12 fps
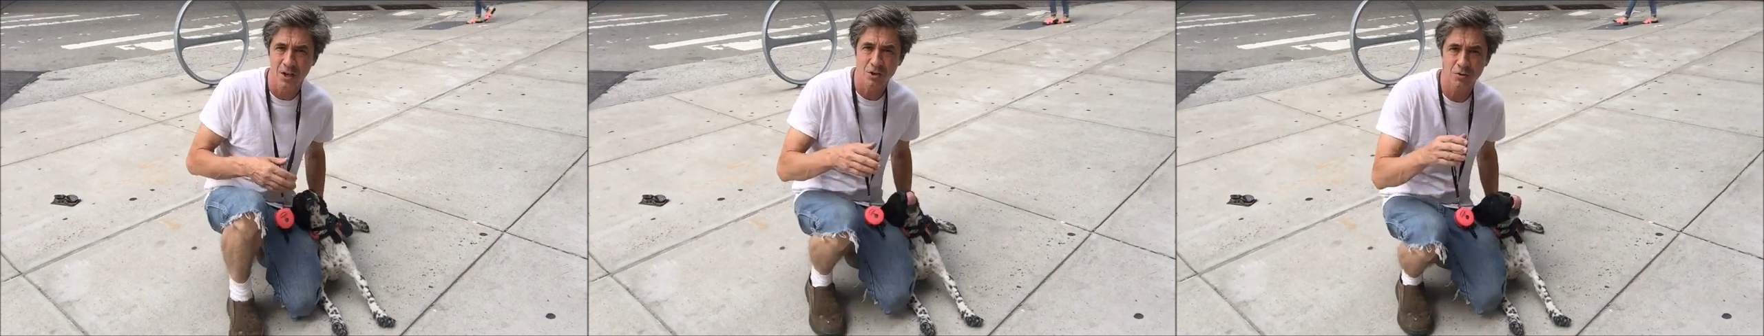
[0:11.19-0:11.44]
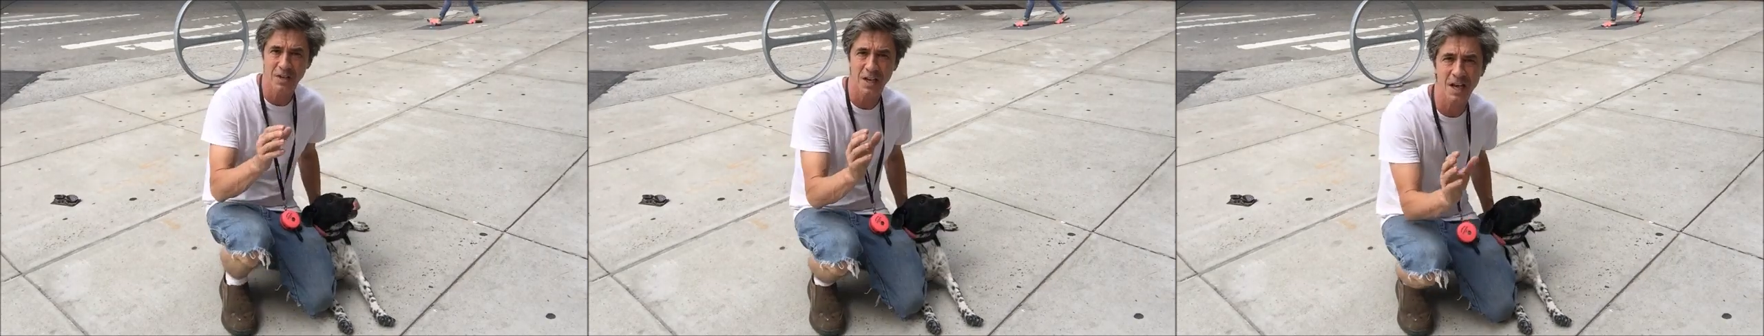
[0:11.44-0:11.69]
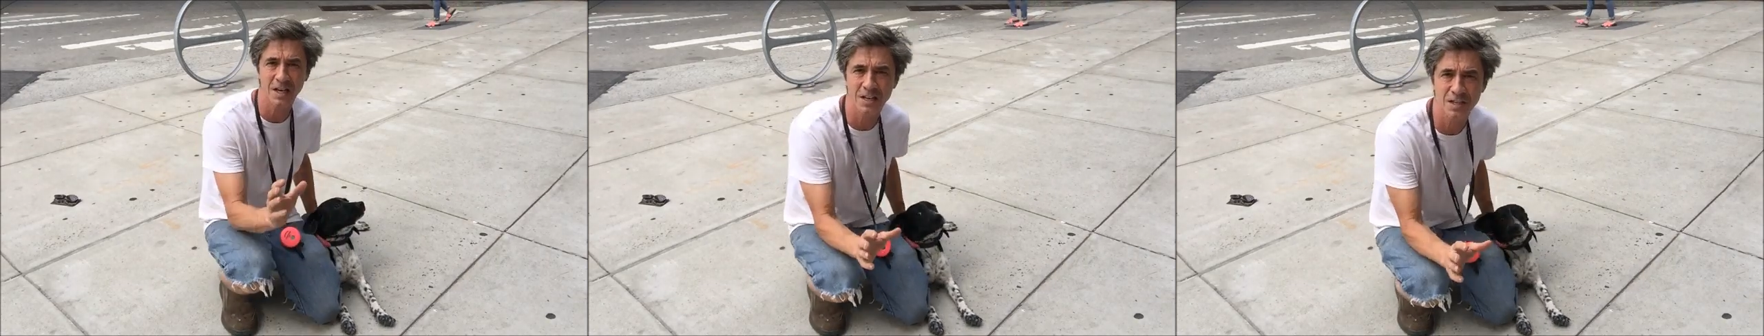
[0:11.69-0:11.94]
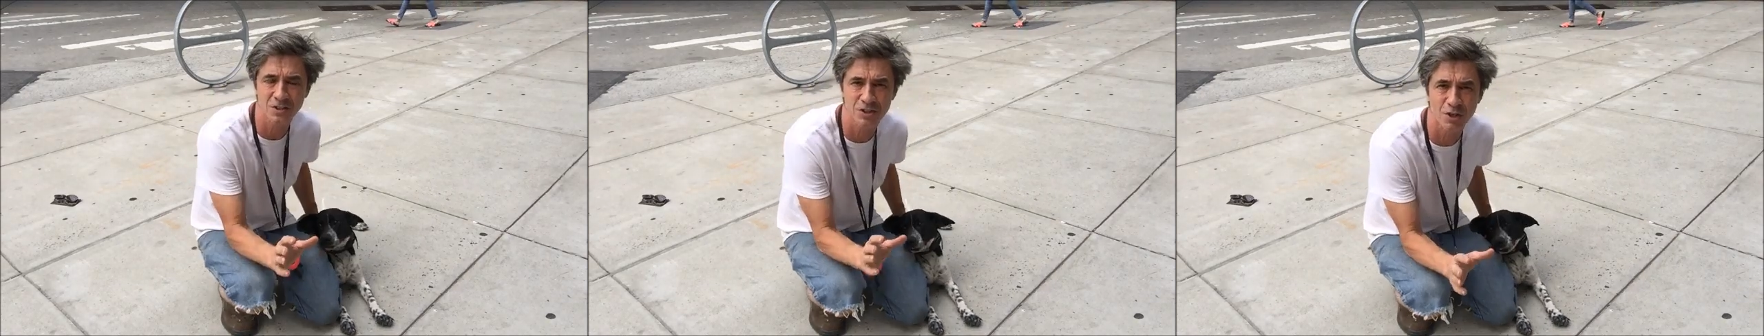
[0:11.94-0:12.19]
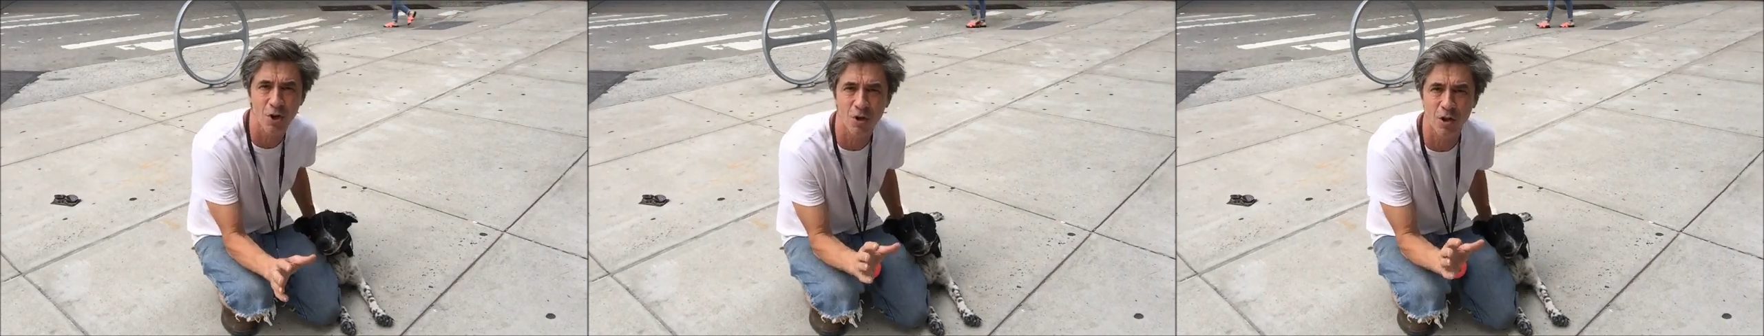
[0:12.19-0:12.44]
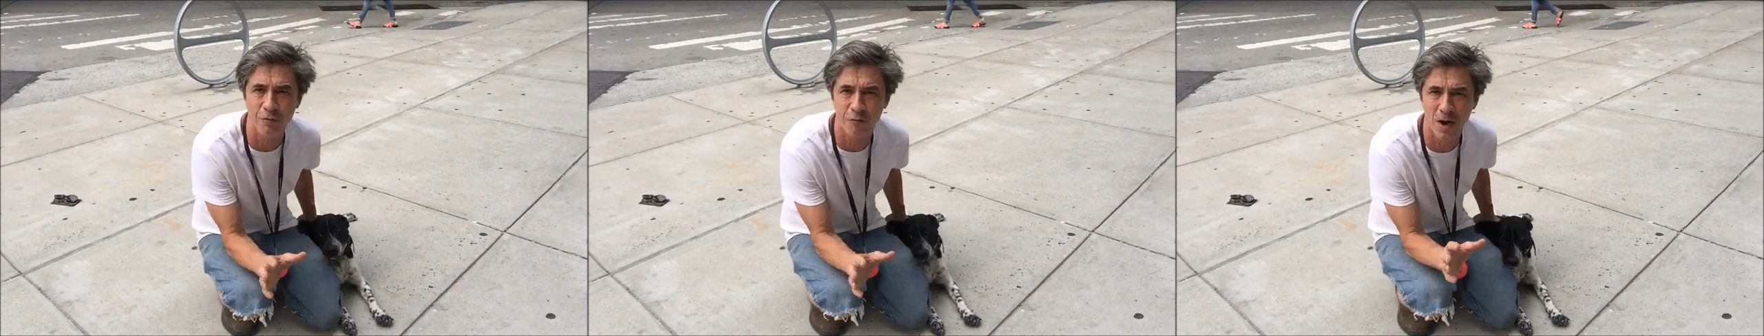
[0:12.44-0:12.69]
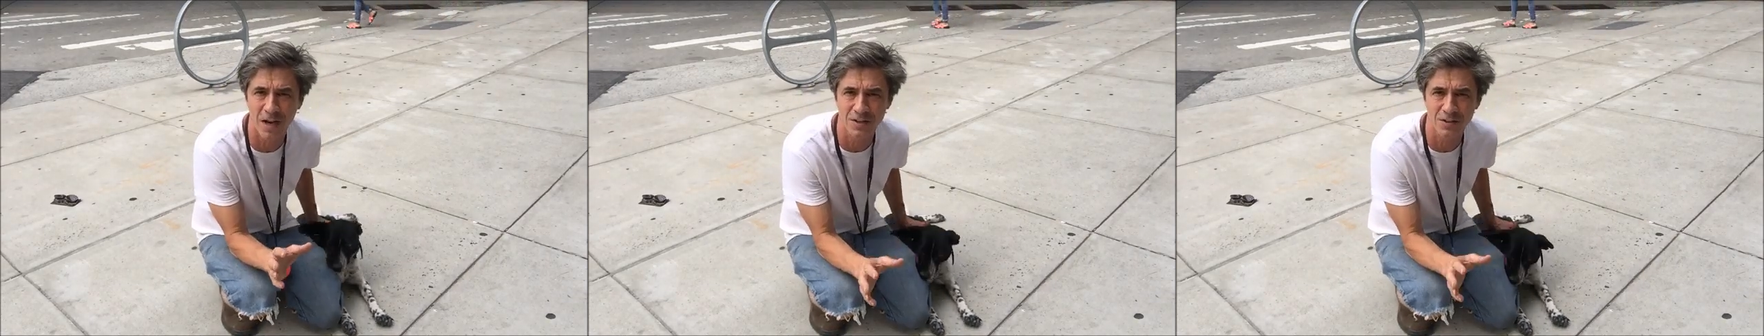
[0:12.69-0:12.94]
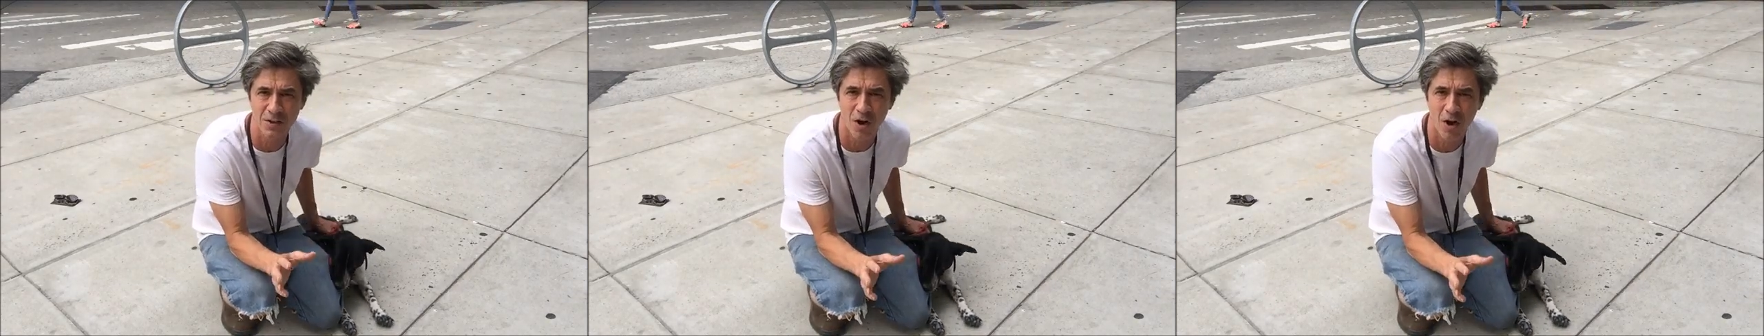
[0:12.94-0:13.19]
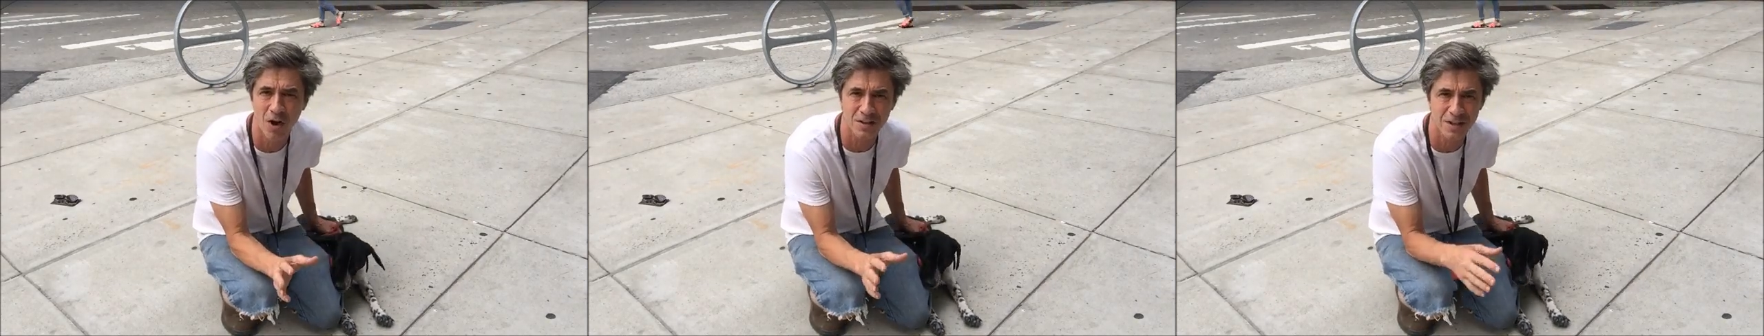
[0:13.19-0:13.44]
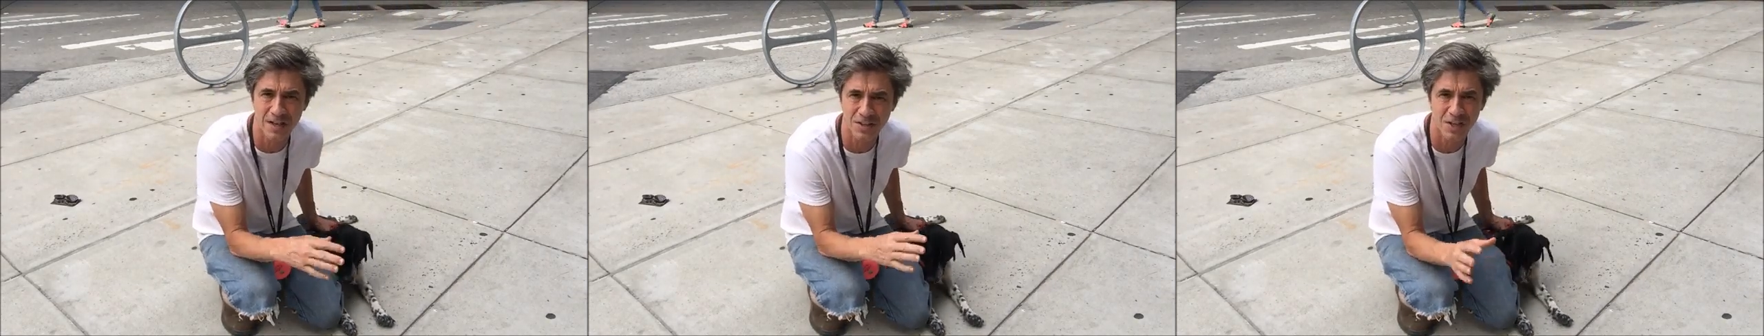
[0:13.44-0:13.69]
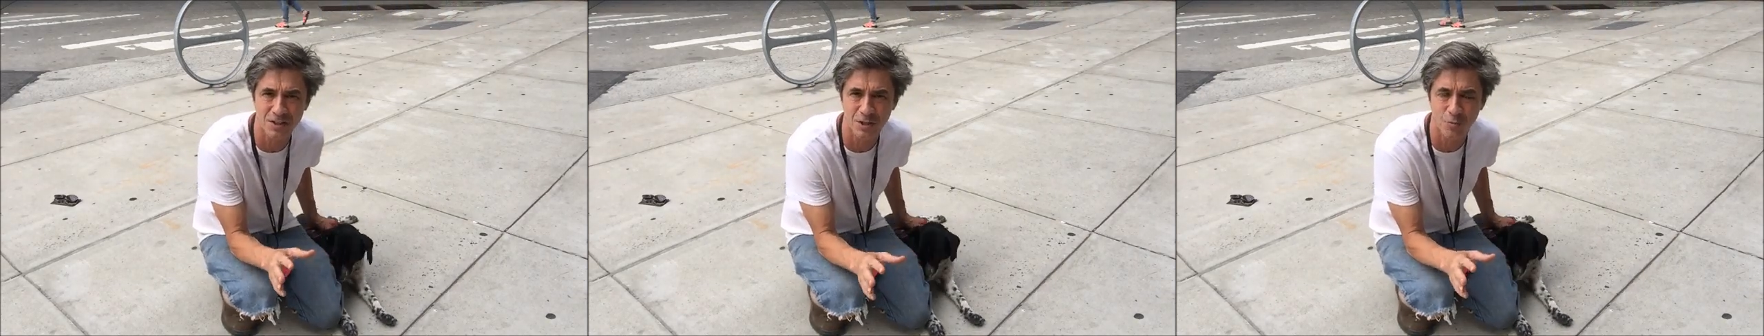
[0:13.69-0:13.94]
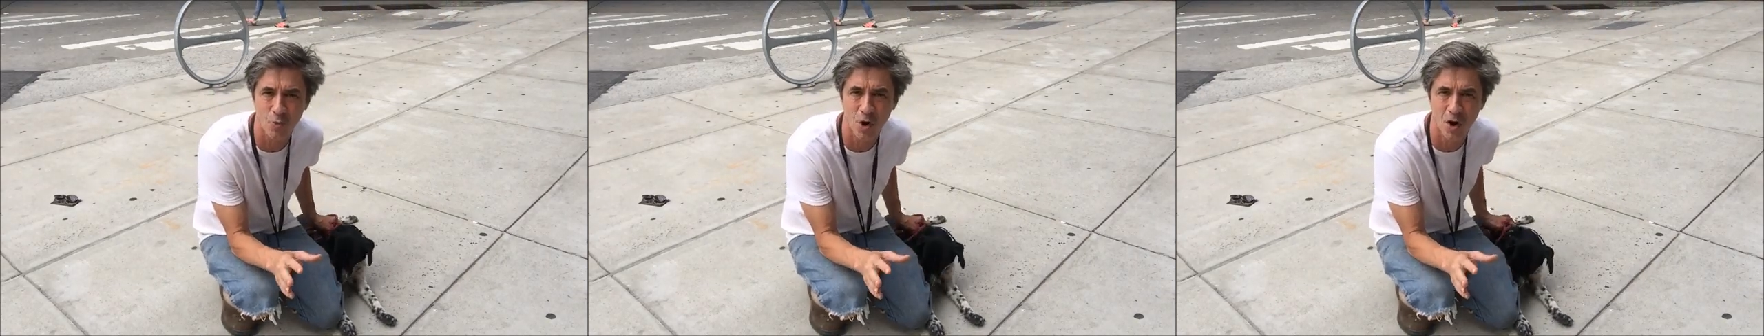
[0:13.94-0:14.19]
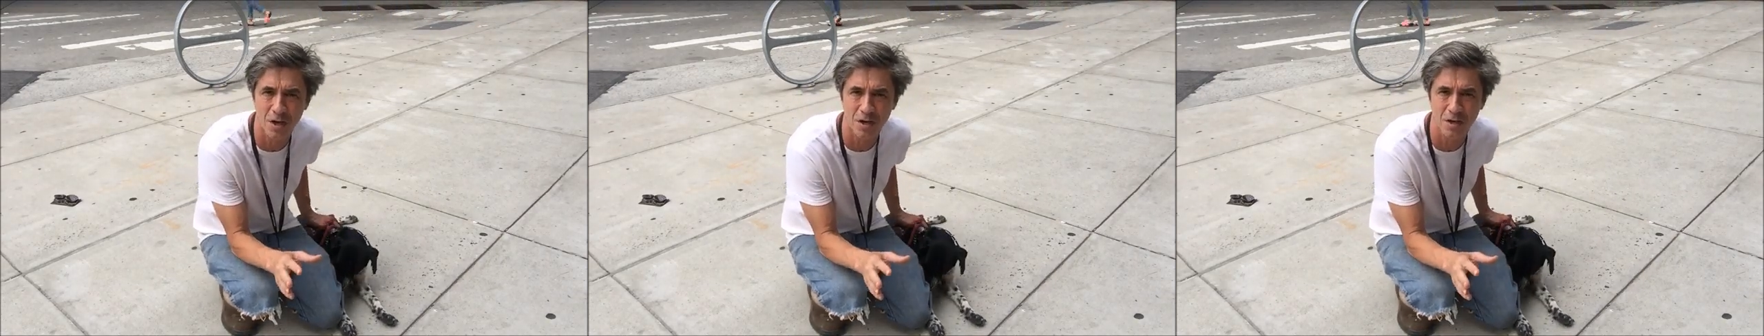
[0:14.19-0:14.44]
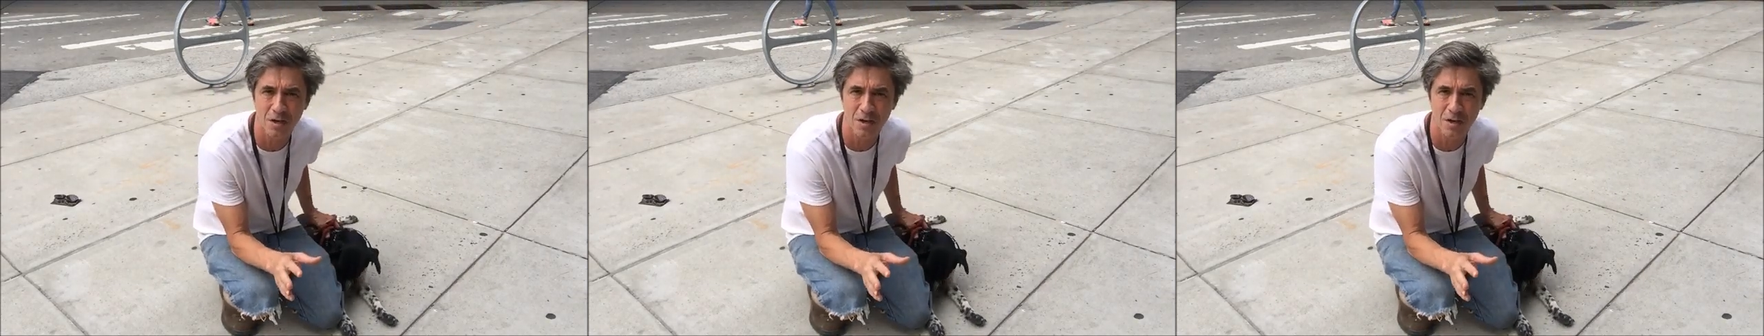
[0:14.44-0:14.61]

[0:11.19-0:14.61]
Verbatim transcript: You can't console a frightened dog. That doesn't work.